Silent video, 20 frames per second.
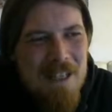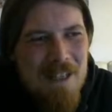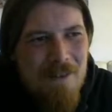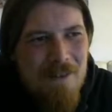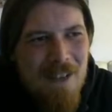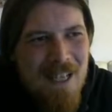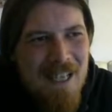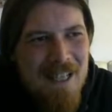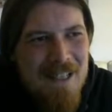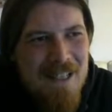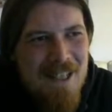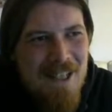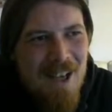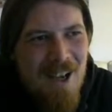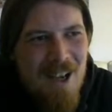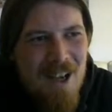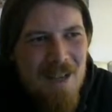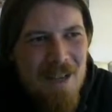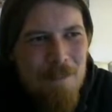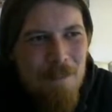of added
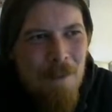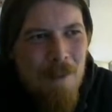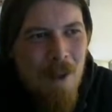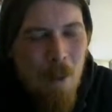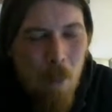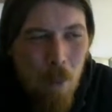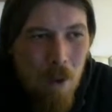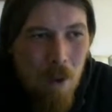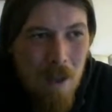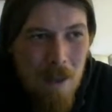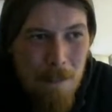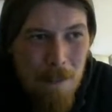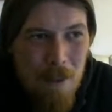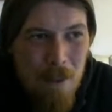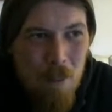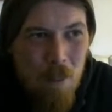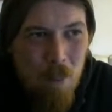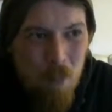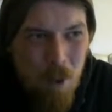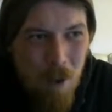time. Will there be
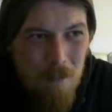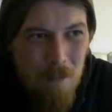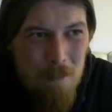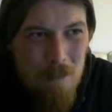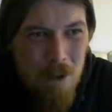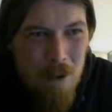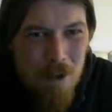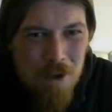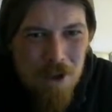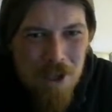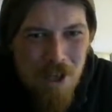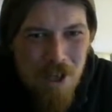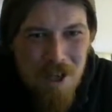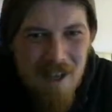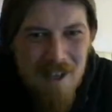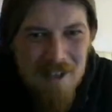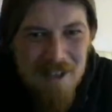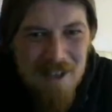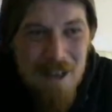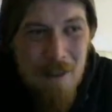one more
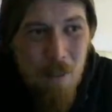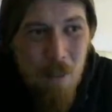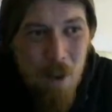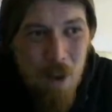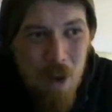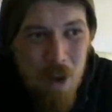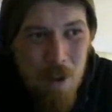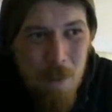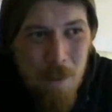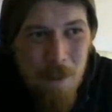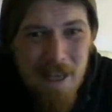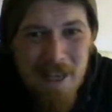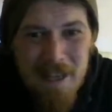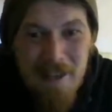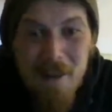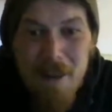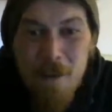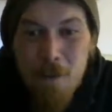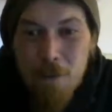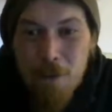chance? There will be.
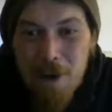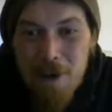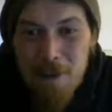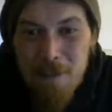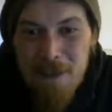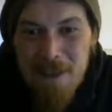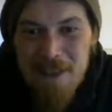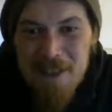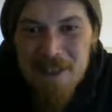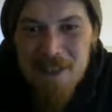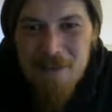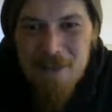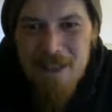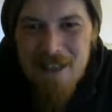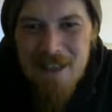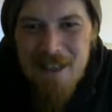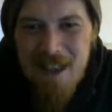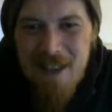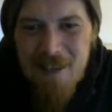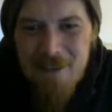3 minutes of it
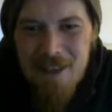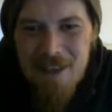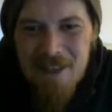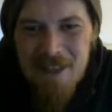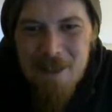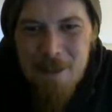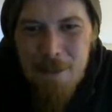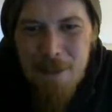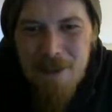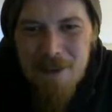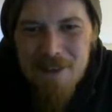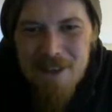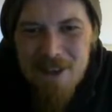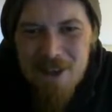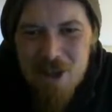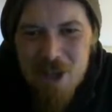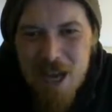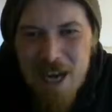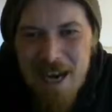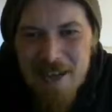left. Into the penalty area.
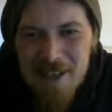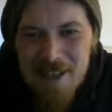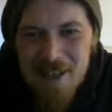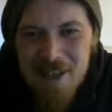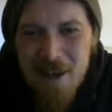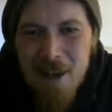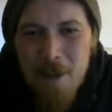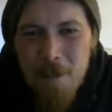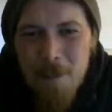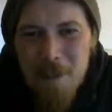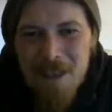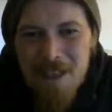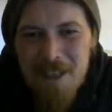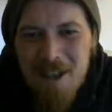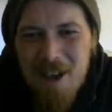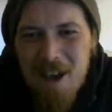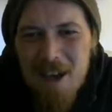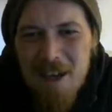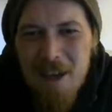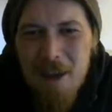Jackson,
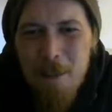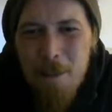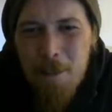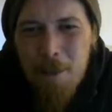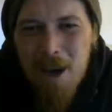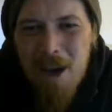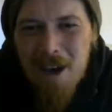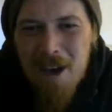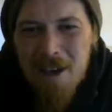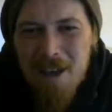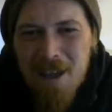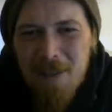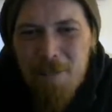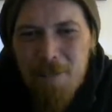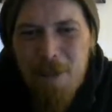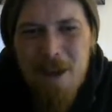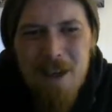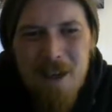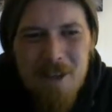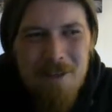Mackay, Barker.
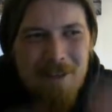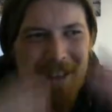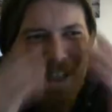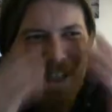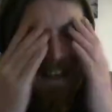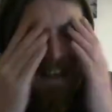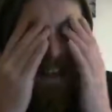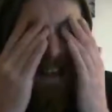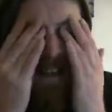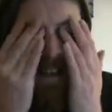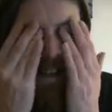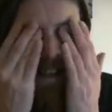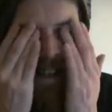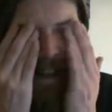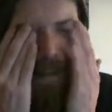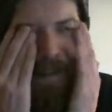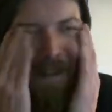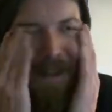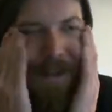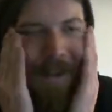Barker again. It hasn't
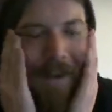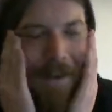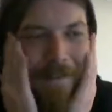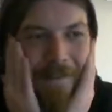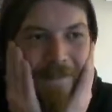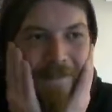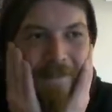come to him.